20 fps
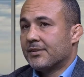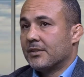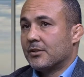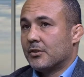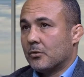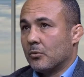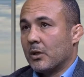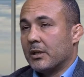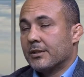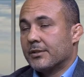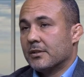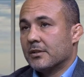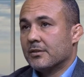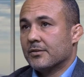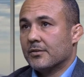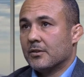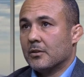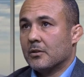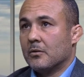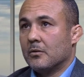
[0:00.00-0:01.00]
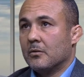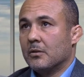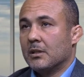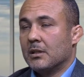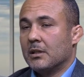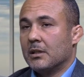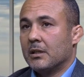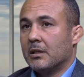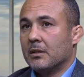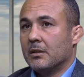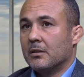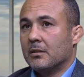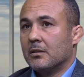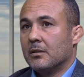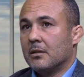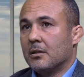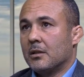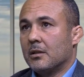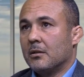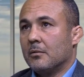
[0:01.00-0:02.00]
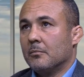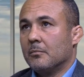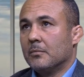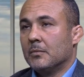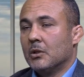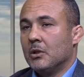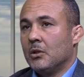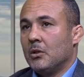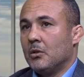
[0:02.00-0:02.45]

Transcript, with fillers: situations, you know, in, in um,